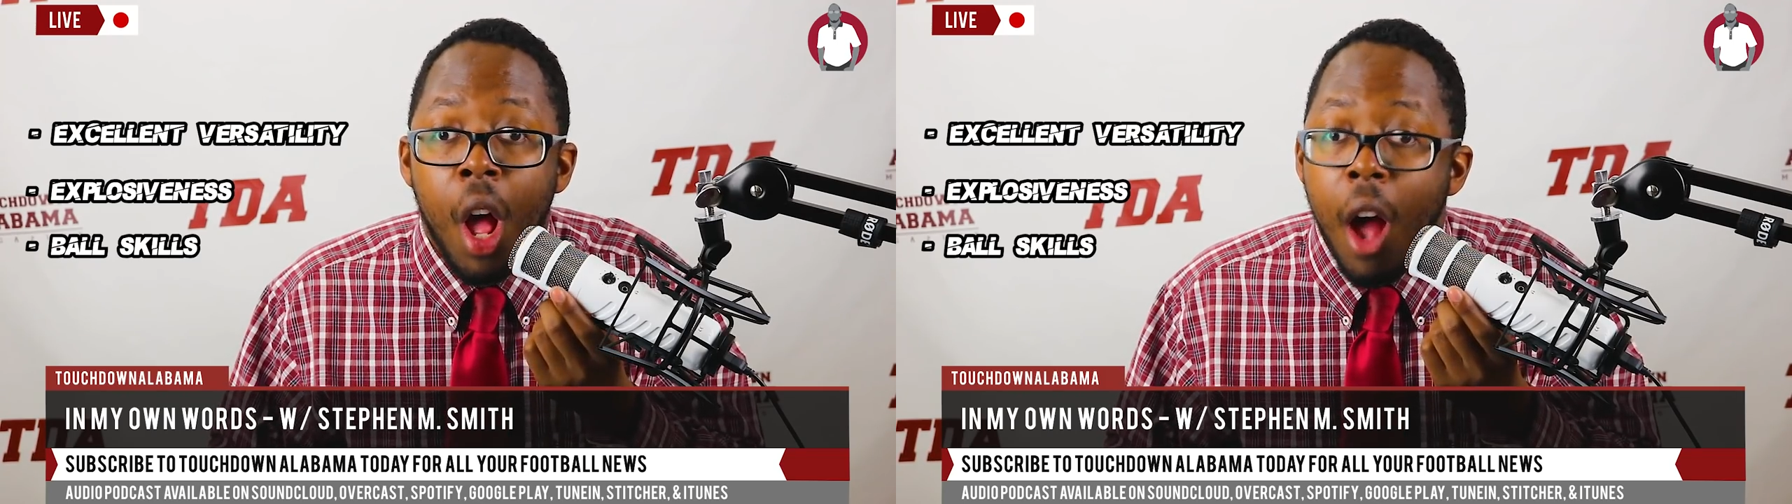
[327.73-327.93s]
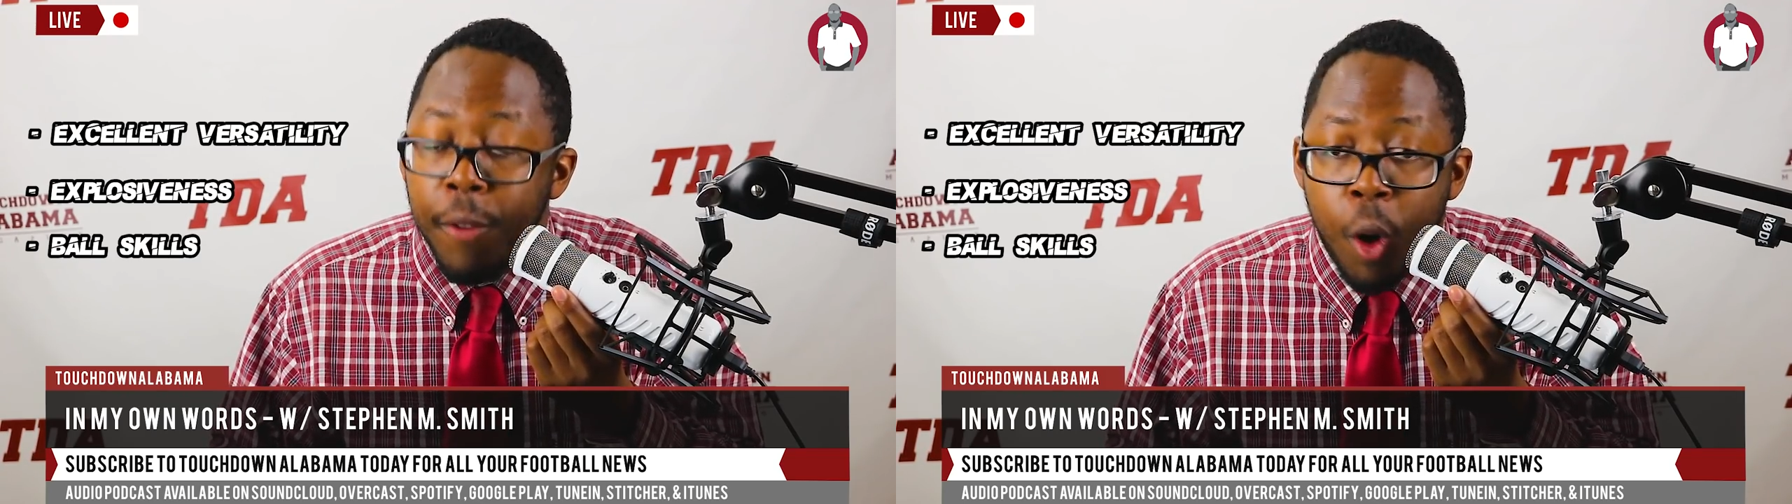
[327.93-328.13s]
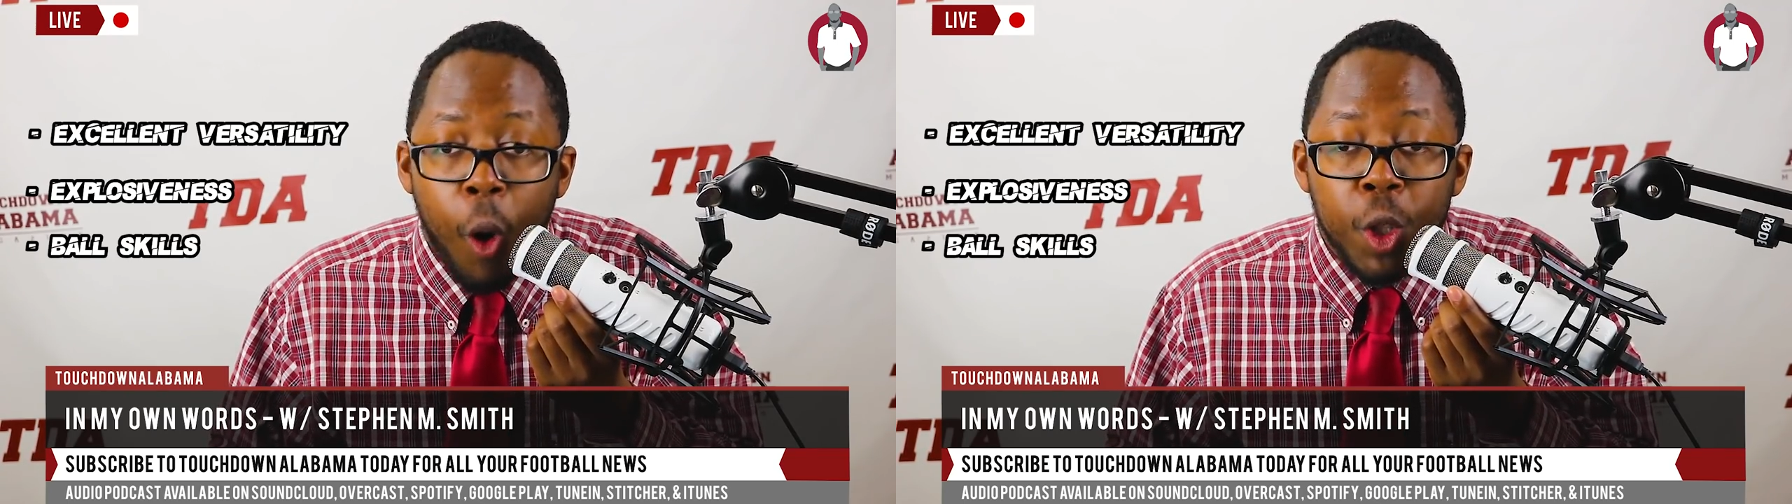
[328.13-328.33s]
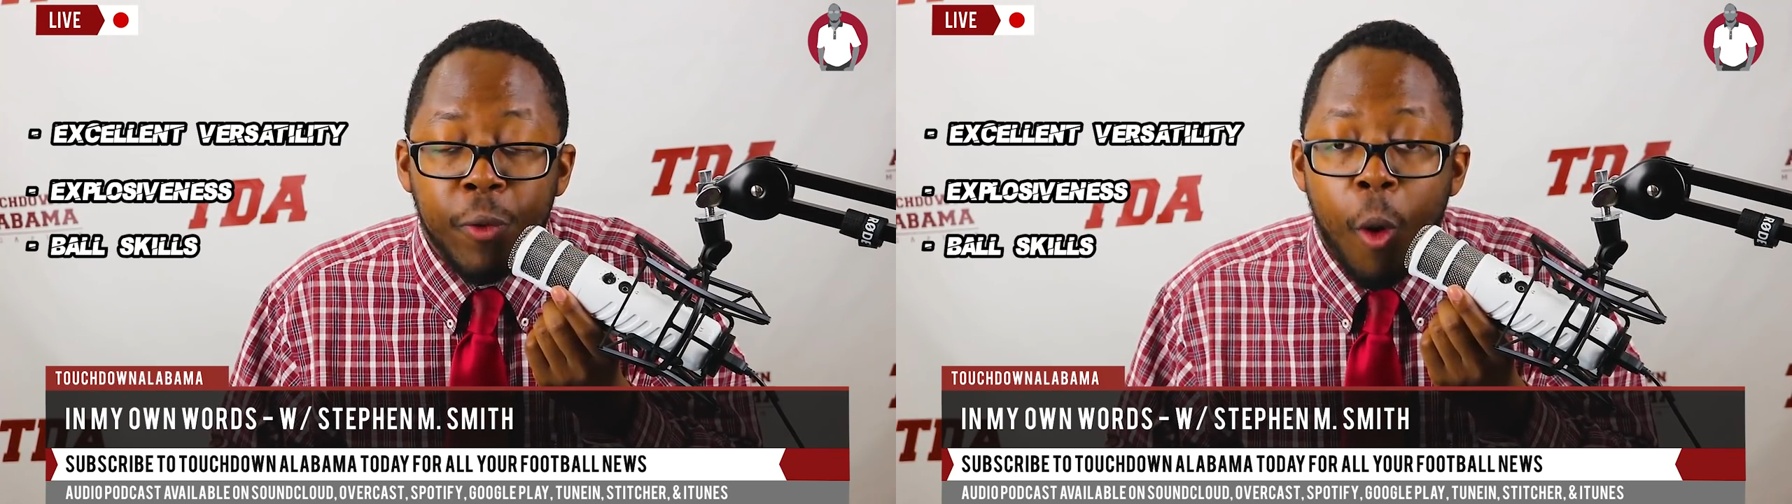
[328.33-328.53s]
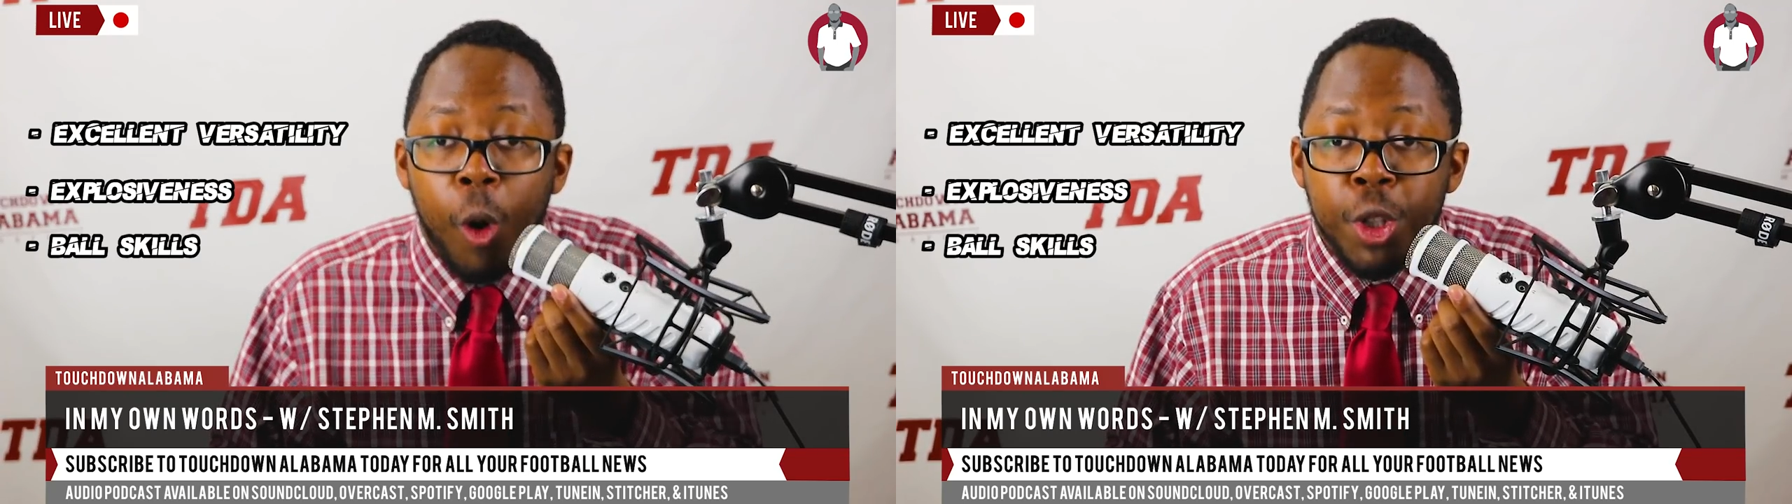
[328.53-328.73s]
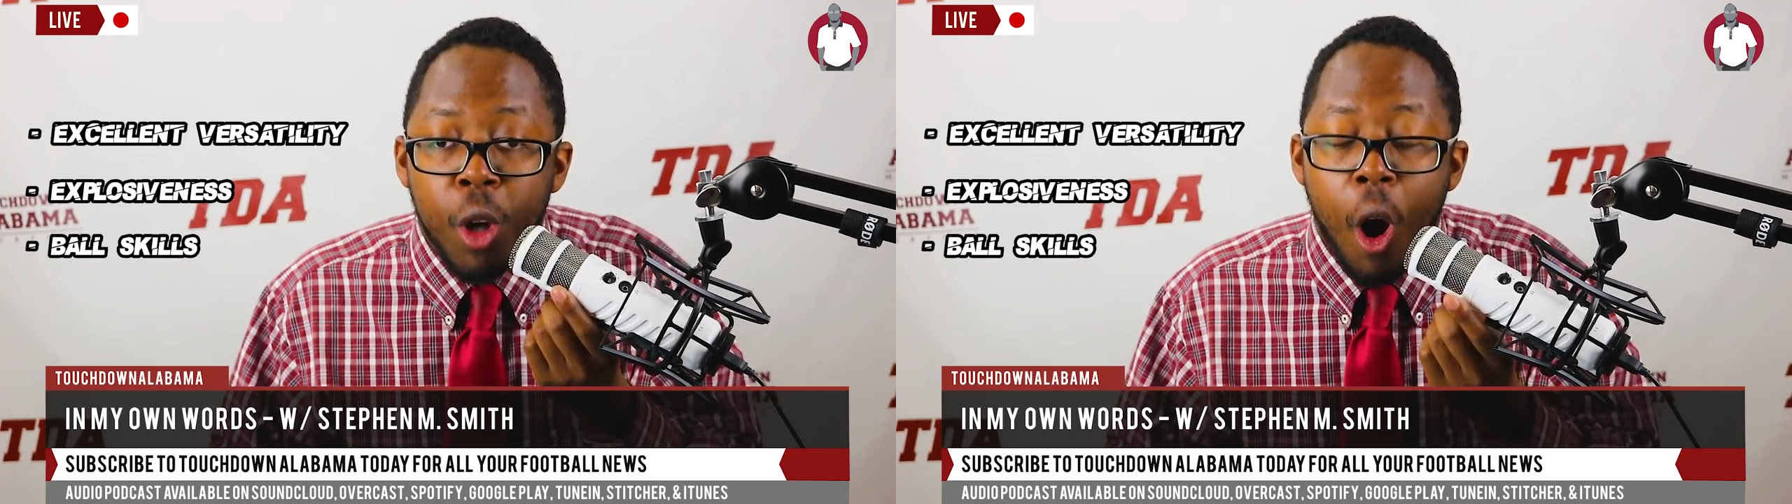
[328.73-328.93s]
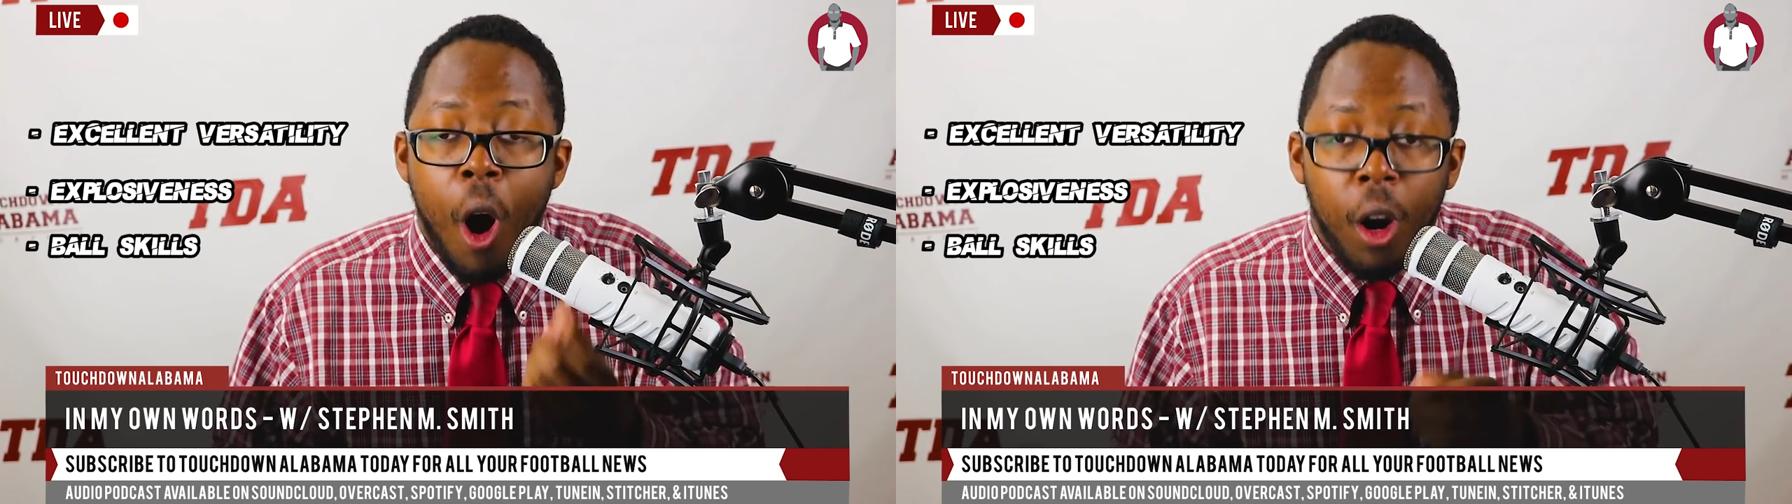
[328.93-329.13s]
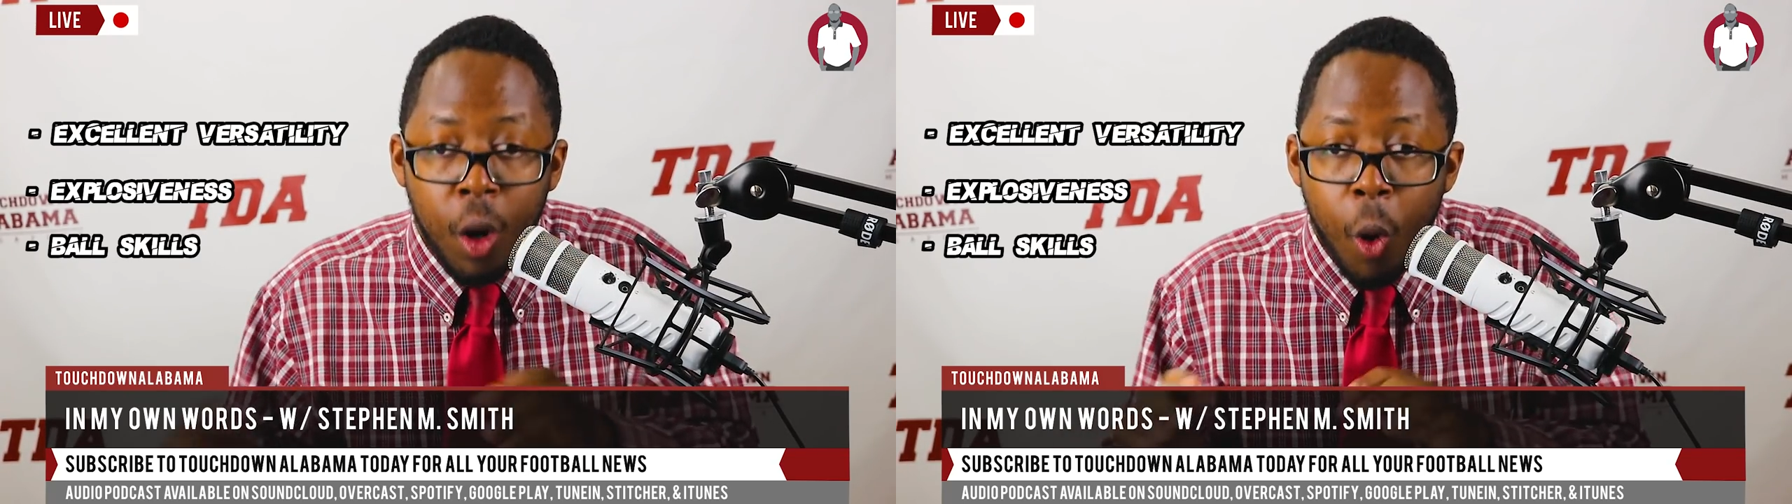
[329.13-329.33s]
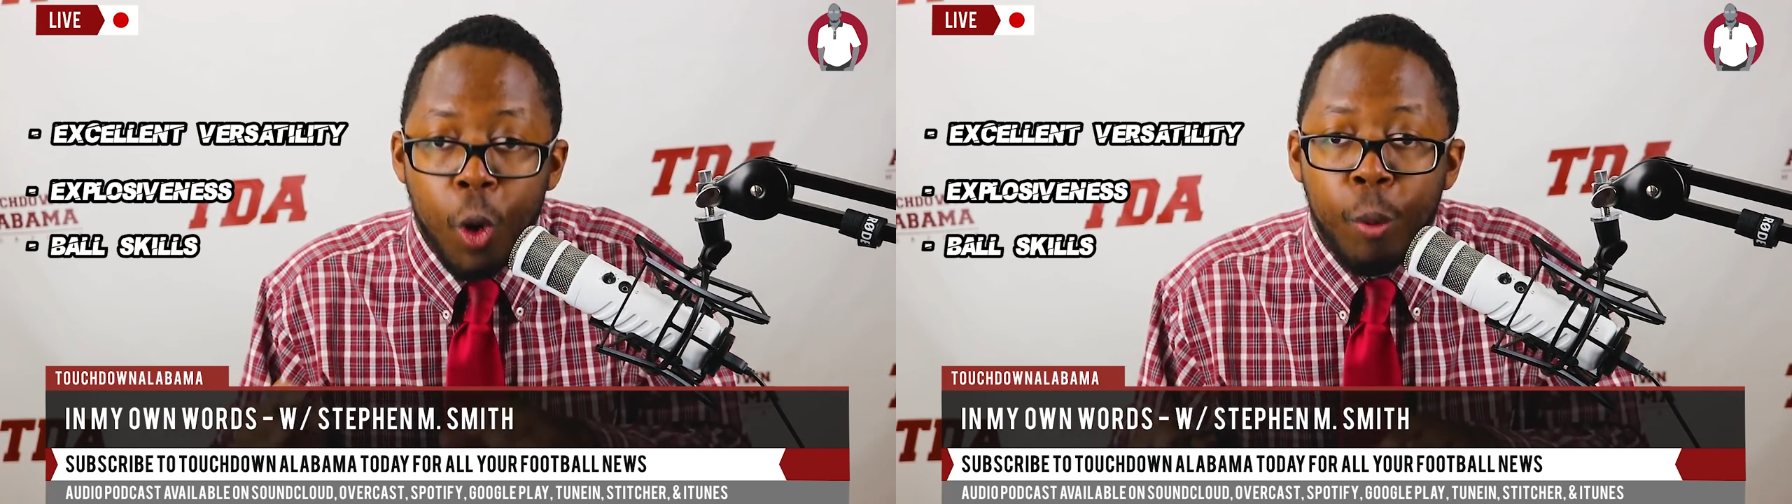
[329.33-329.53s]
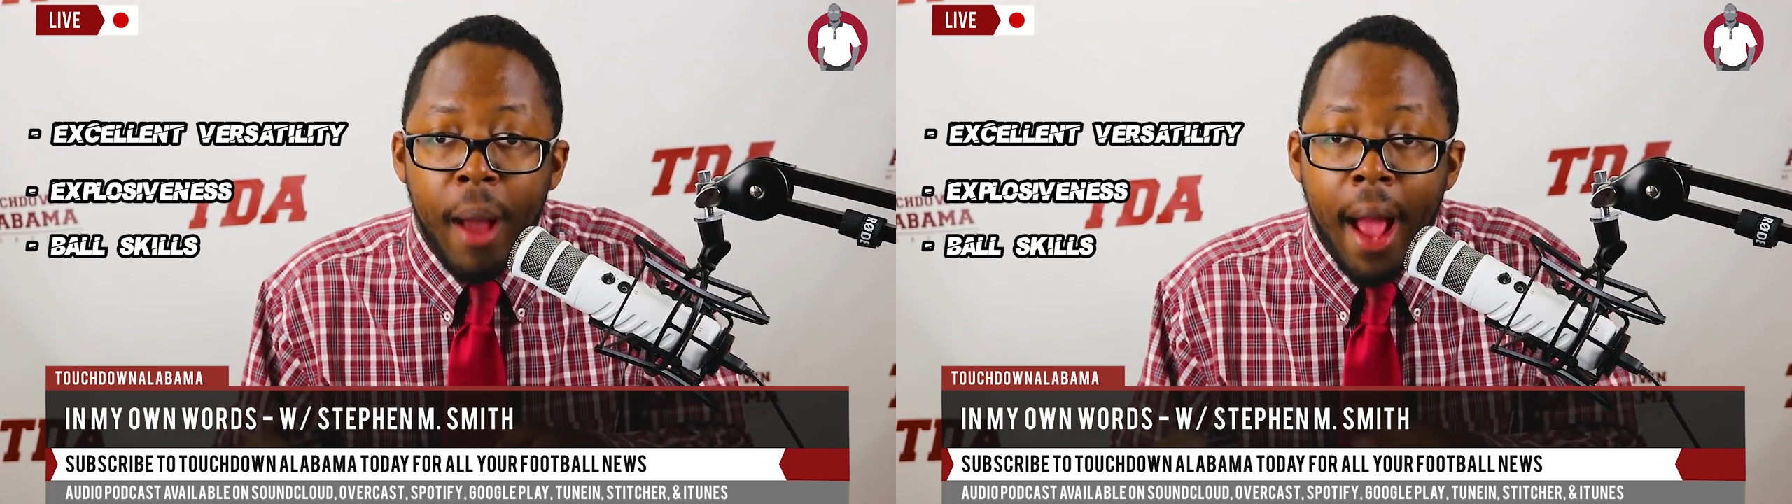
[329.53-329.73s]
Of course, four-star
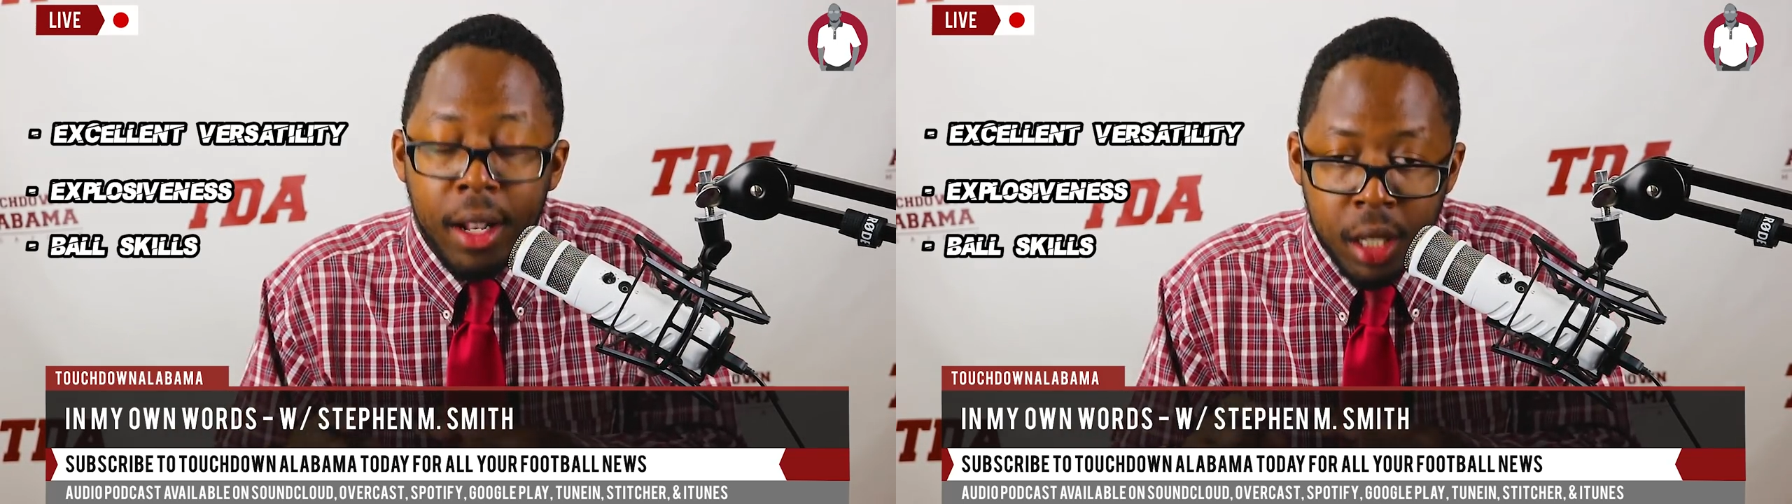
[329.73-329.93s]
quarterback